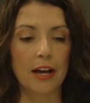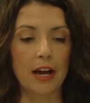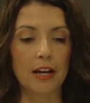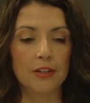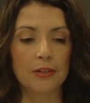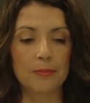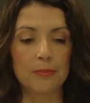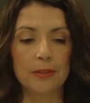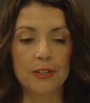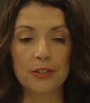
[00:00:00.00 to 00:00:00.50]
Our
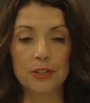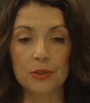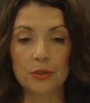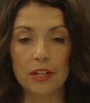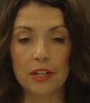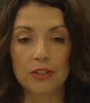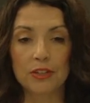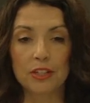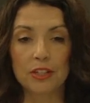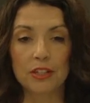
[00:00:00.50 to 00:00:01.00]

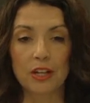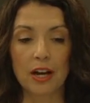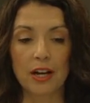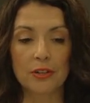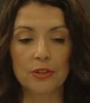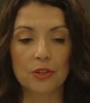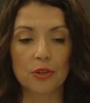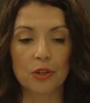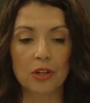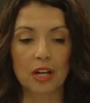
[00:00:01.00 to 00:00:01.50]
instruction
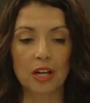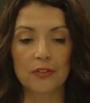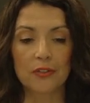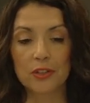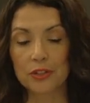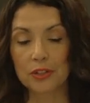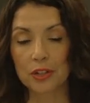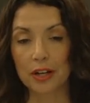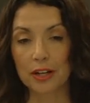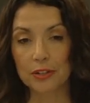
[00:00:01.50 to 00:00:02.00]
also
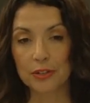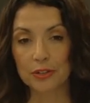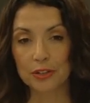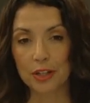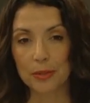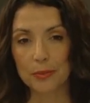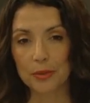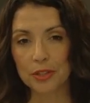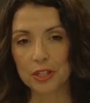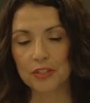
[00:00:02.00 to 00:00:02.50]
covers all
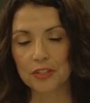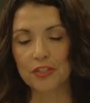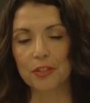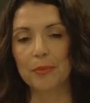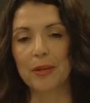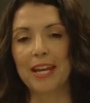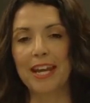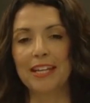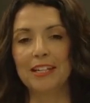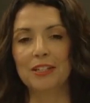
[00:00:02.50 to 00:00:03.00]
subjects from
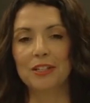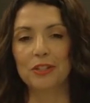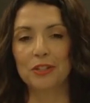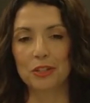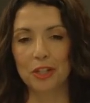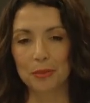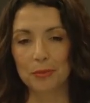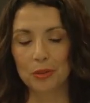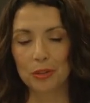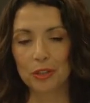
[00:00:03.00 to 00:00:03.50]
A to
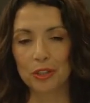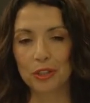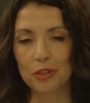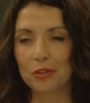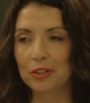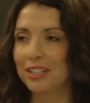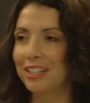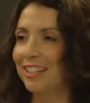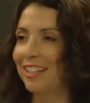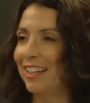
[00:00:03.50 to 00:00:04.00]

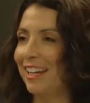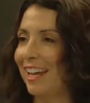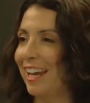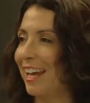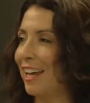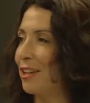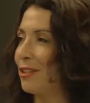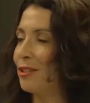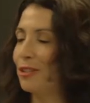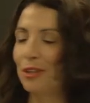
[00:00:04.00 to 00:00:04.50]
W,
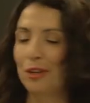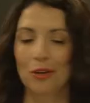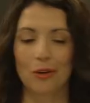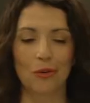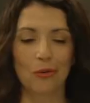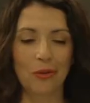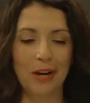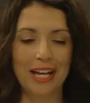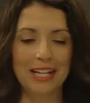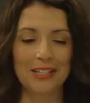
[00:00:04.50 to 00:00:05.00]
and
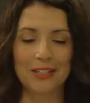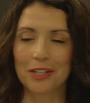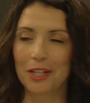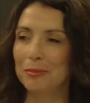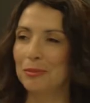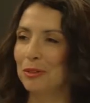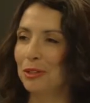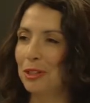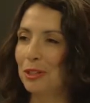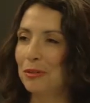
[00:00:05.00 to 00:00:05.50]
why
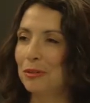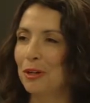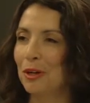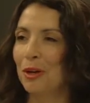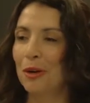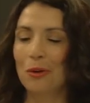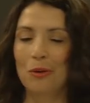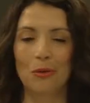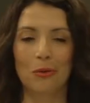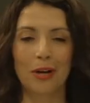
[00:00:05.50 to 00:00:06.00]
W?
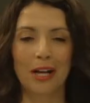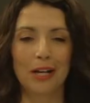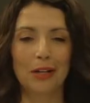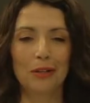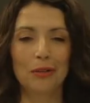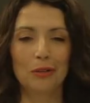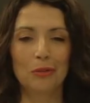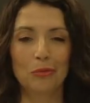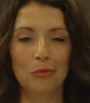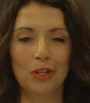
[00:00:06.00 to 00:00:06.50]

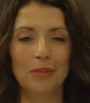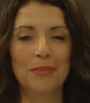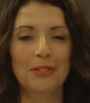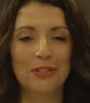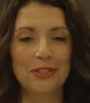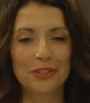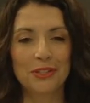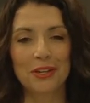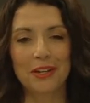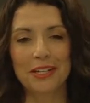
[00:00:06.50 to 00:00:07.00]
Well,
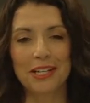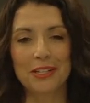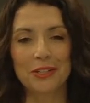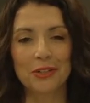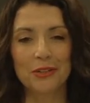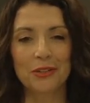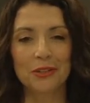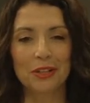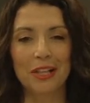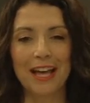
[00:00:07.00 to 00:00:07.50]
women's studies
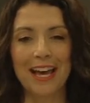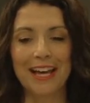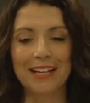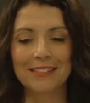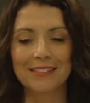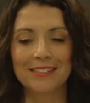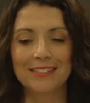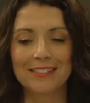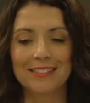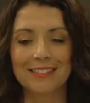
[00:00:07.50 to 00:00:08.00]
are the
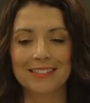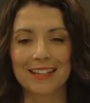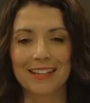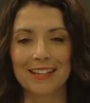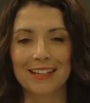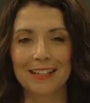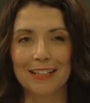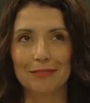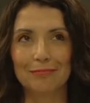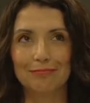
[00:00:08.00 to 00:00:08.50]

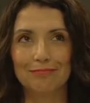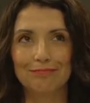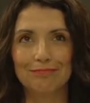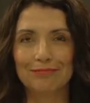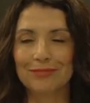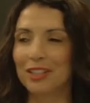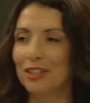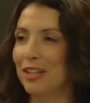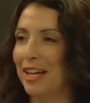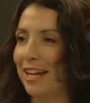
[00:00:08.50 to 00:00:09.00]

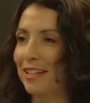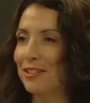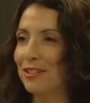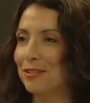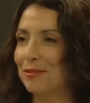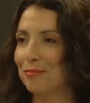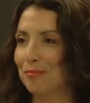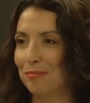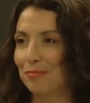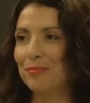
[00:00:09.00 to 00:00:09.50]

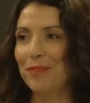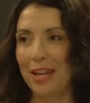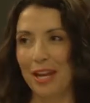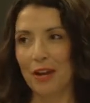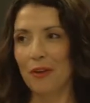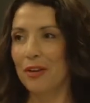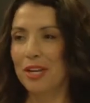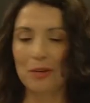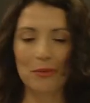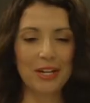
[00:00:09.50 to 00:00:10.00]
last
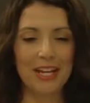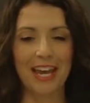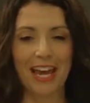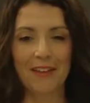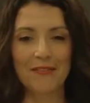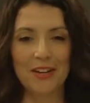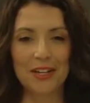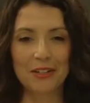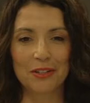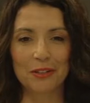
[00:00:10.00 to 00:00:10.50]
area we
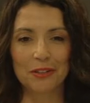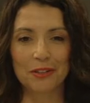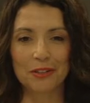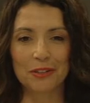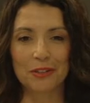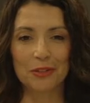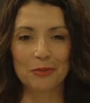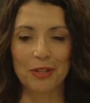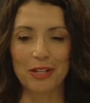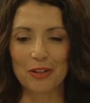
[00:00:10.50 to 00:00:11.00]
have on our
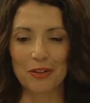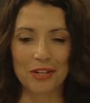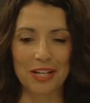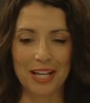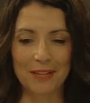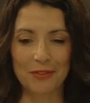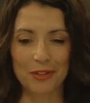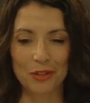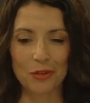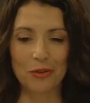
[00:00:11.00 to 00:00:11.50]
list. We don't
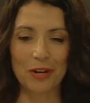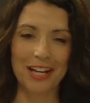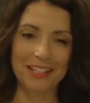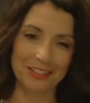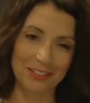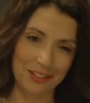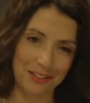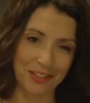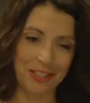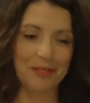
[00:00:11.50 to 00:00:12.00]
have
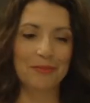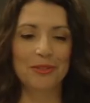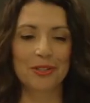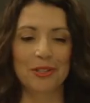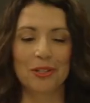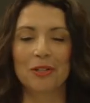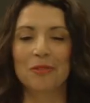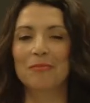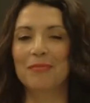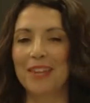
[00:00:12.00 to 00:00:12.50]
zoology,
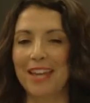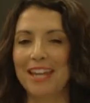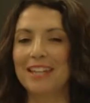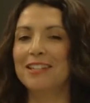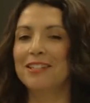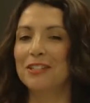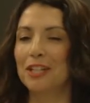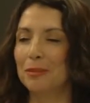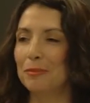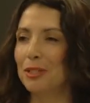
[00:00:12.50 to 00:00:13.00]
so A
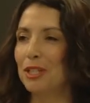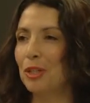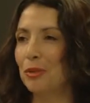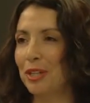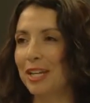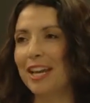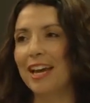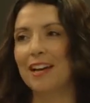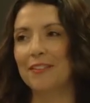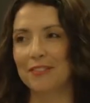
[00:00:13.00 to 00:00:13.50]
to W
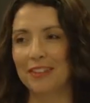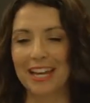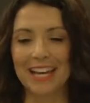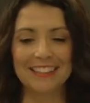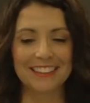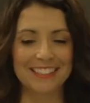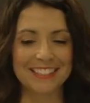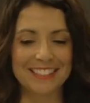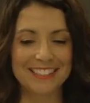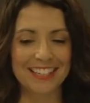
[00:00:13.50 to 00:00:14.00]
we have
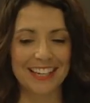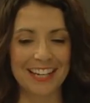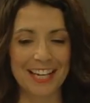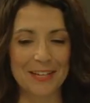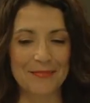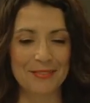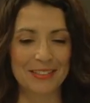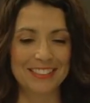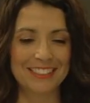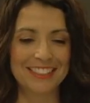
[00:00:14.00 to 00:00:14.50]
at this
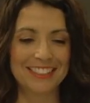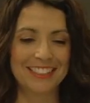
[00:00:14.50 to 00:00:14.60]
time.